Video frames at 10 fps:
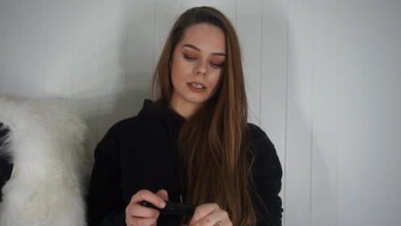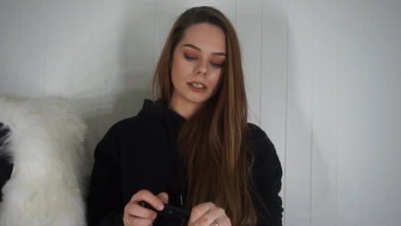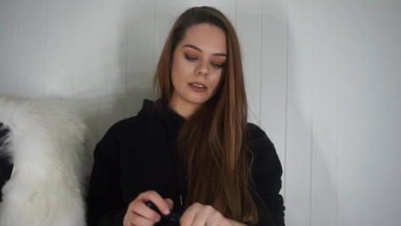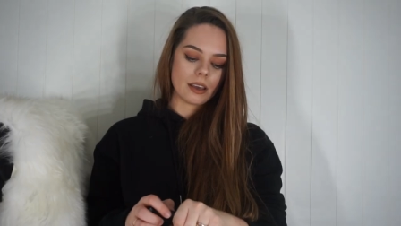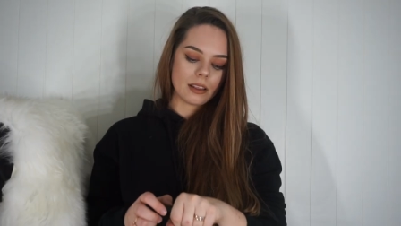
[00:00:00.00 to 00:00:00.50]
And
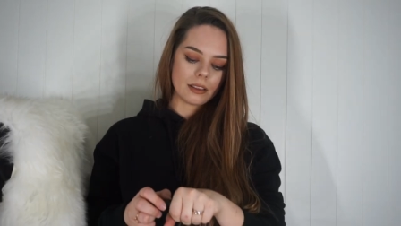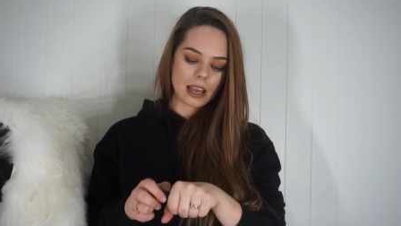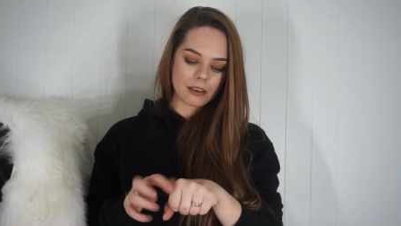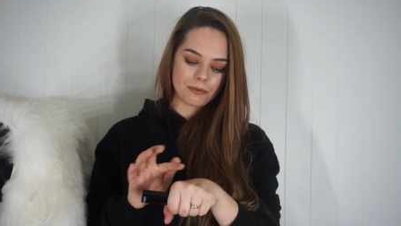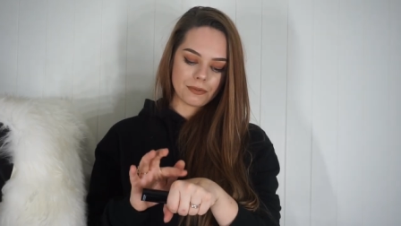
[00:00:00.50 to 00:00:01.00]
they
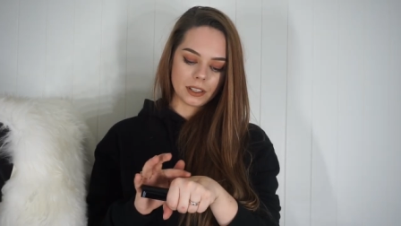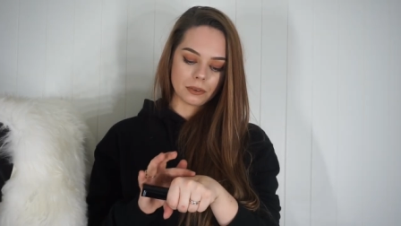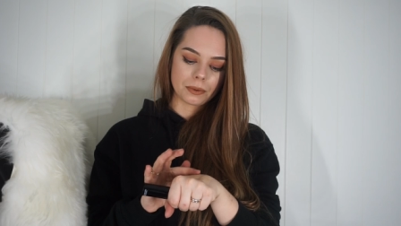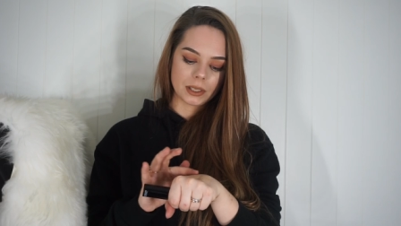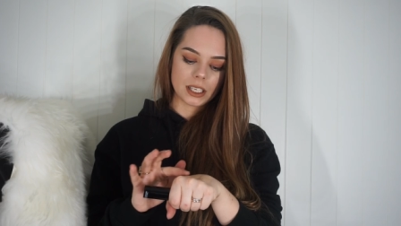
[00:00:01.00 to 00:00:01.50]
like
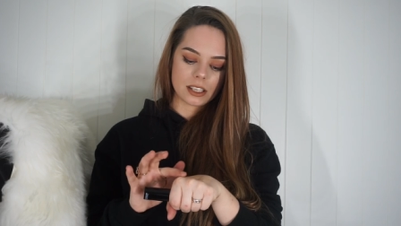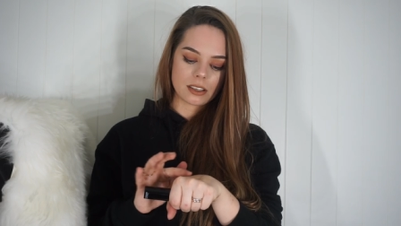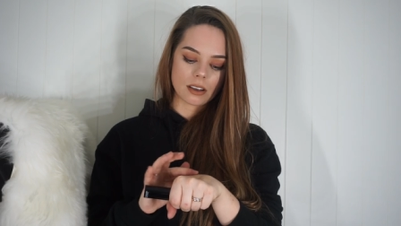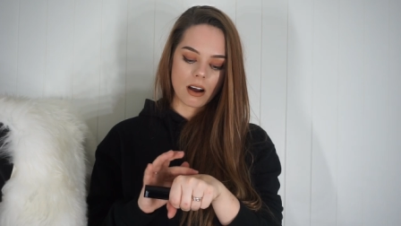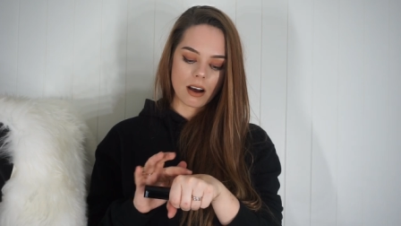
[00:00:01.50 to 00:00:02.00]
feel really
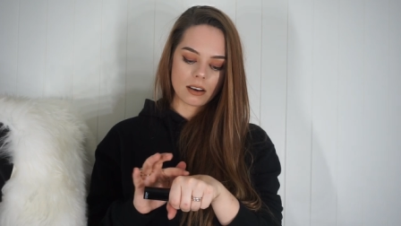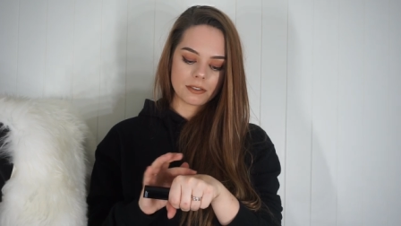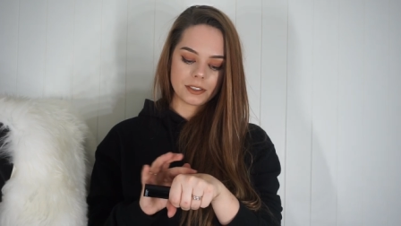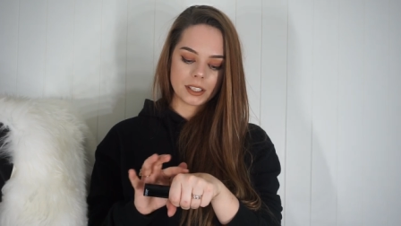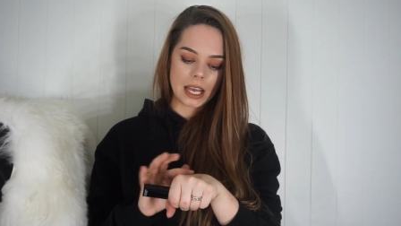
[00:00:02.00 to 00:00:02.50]

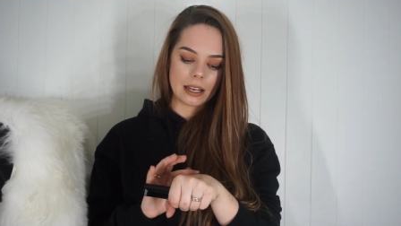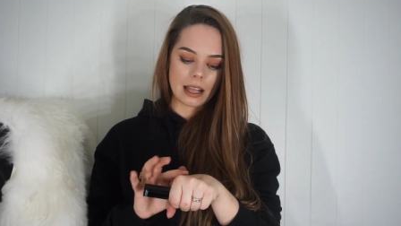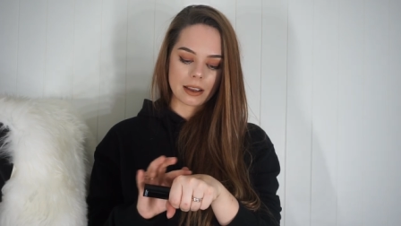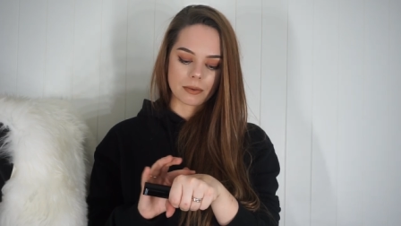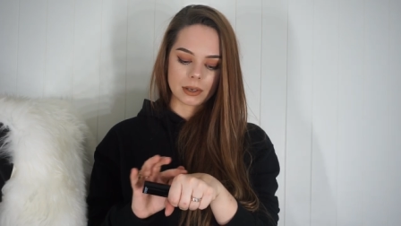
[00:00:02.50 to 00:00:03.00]
soft and
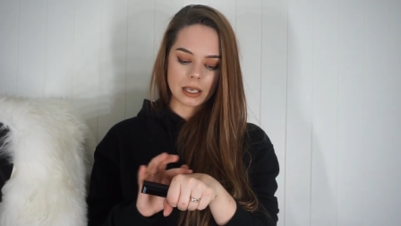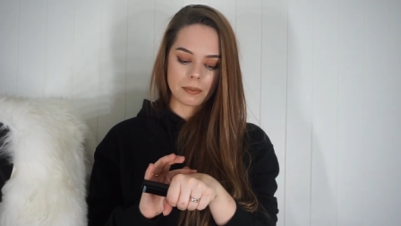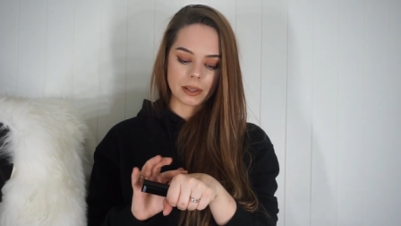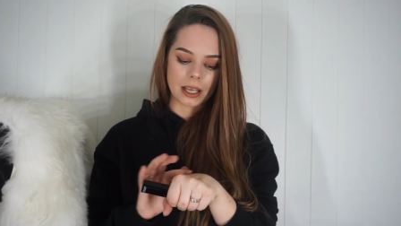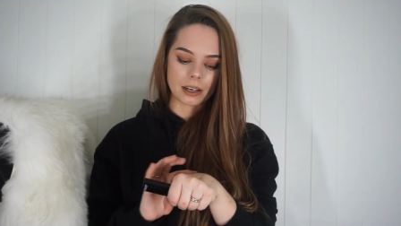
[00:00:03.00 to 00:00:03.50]
like really
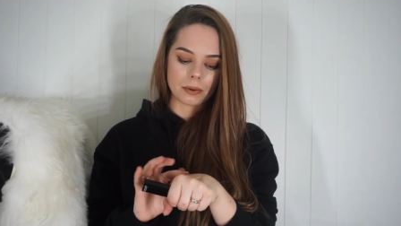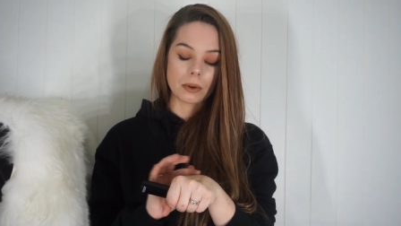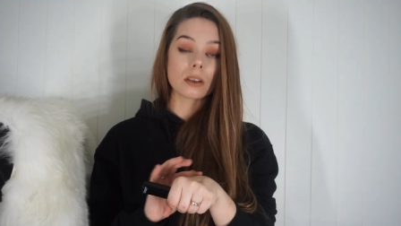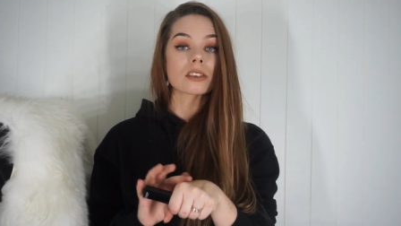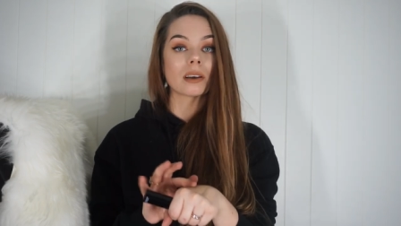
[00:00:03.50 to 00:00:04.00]

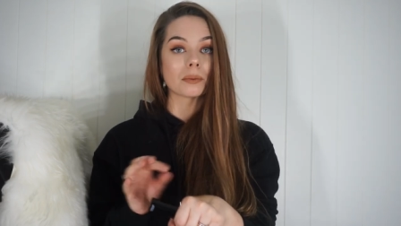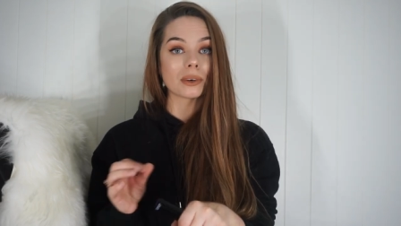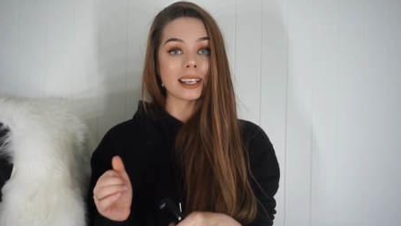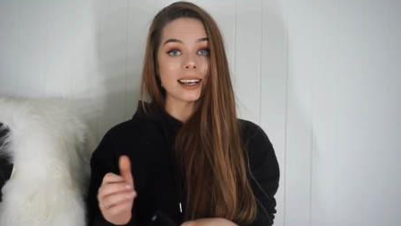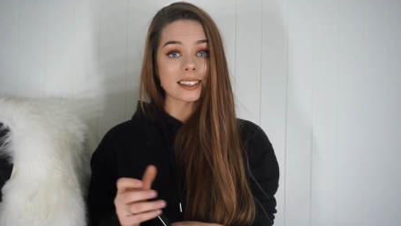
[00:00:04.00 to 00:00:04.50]
blendable, so I'm
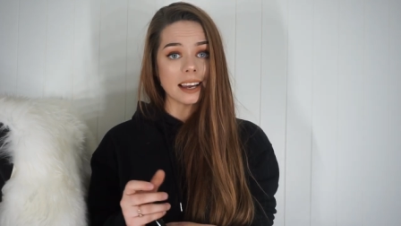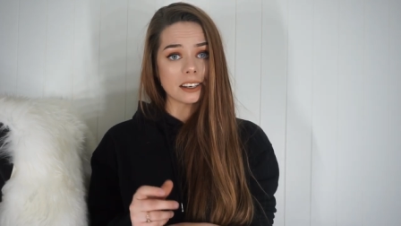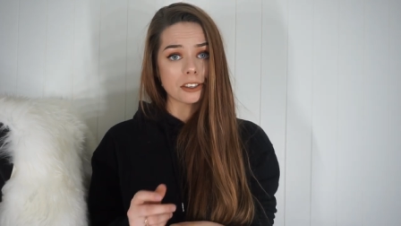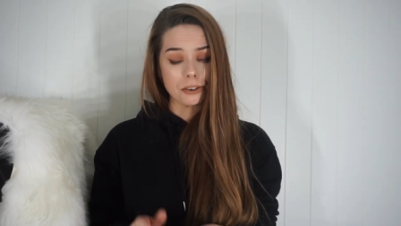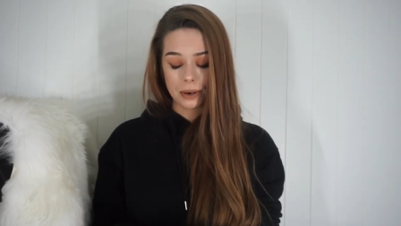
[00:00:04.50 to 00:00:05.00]
really
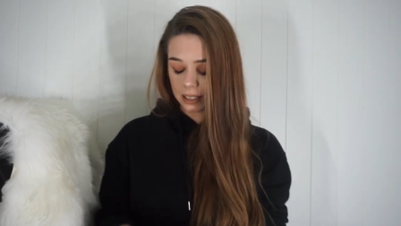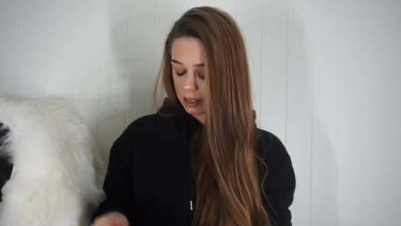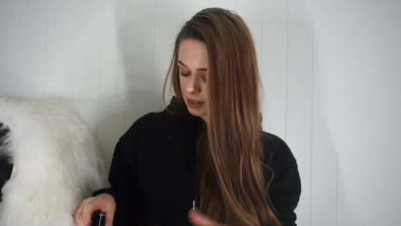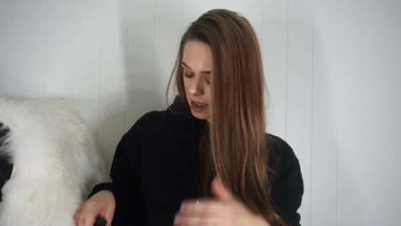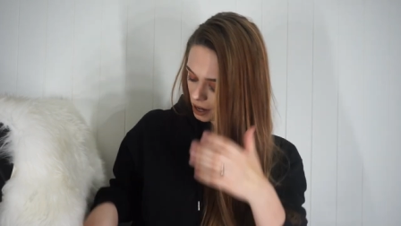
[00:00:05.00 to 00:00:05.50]
excited to try
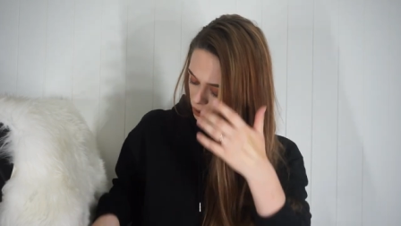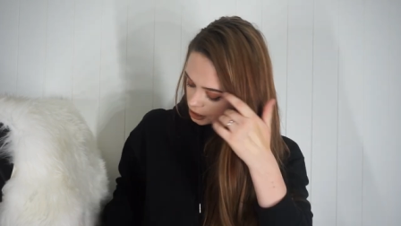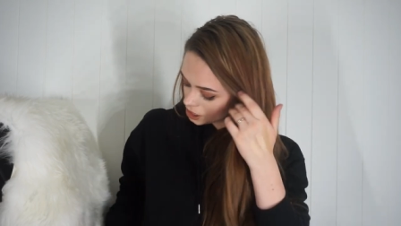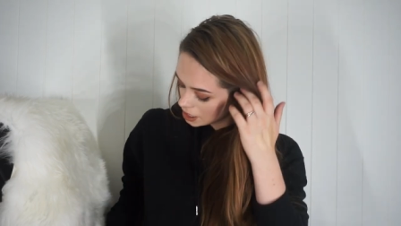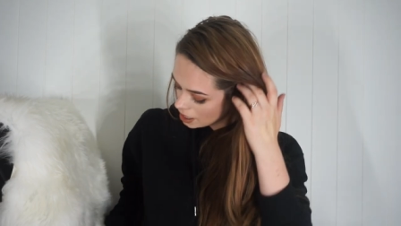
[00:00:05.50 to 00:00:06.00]
these out.